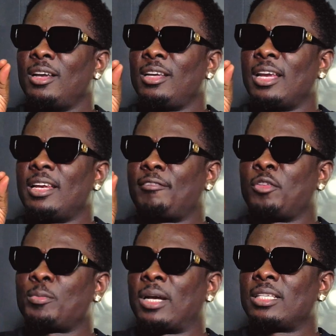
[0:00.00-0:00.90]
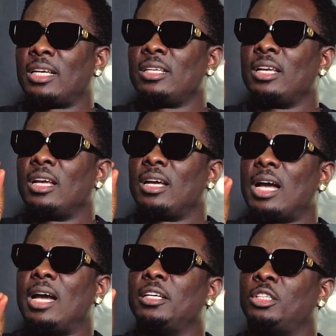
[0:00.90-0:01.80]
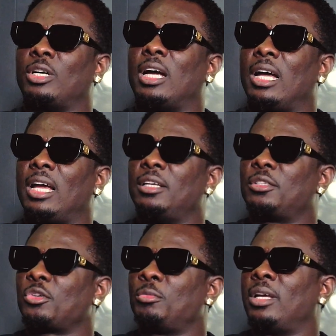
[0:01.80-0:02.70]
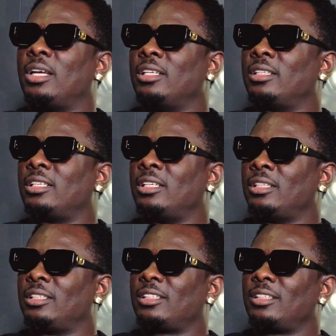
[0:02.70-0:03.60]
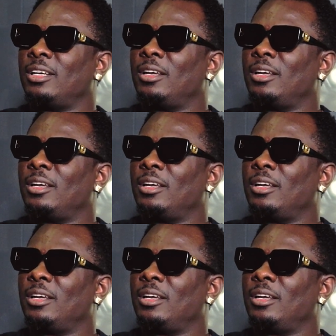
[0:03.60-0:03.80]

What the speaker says: yeah, in that first part I said, I tried so many things,